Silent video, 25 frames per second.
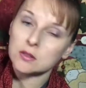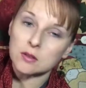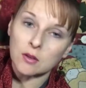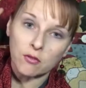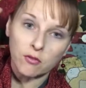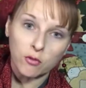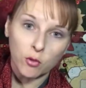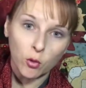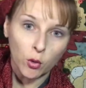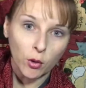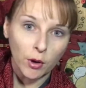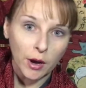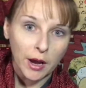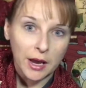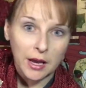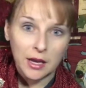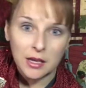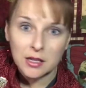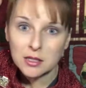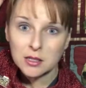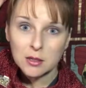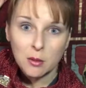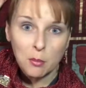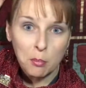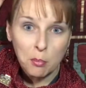a foray
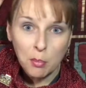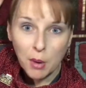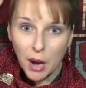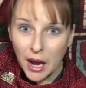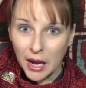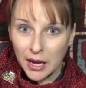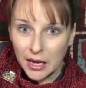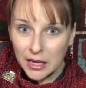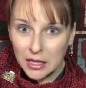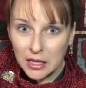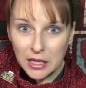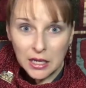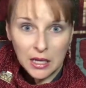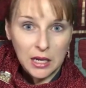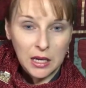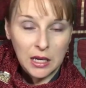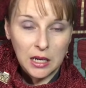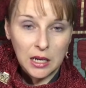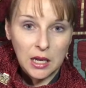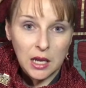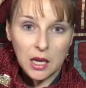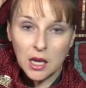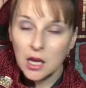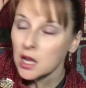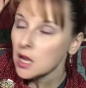into
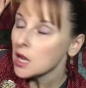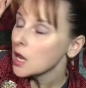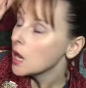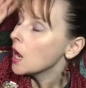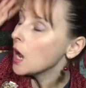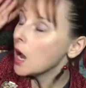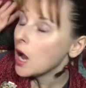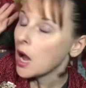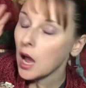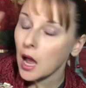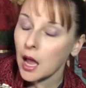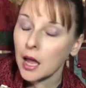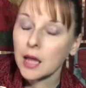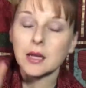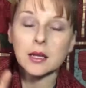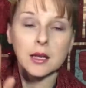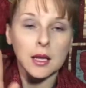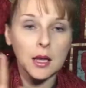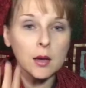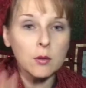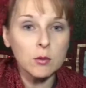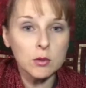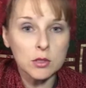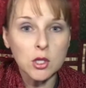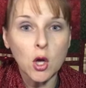binding.
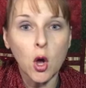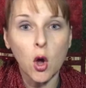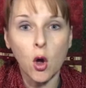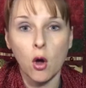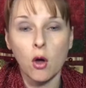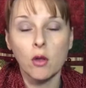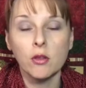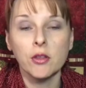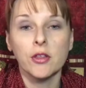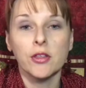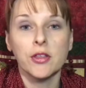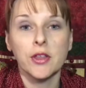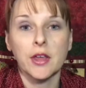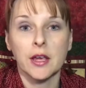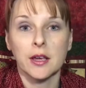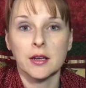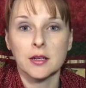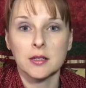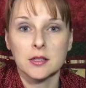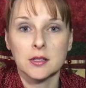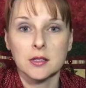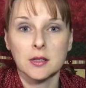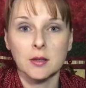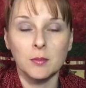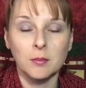It was all the
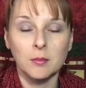things.